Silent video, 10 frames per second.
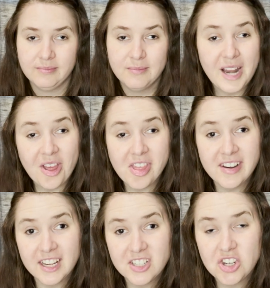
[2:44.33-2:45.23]
Now the
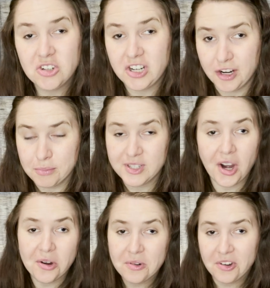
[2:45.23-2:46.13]
next two terms
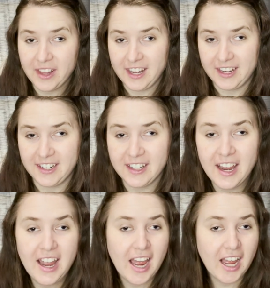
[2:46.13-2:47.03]
are related,
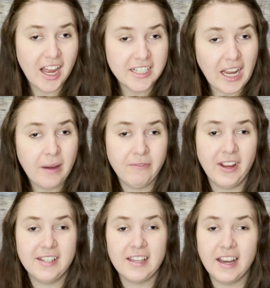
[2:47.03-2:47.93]
a
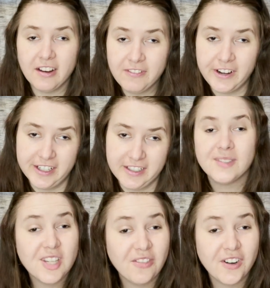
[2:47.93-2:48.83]
typeface and a font. So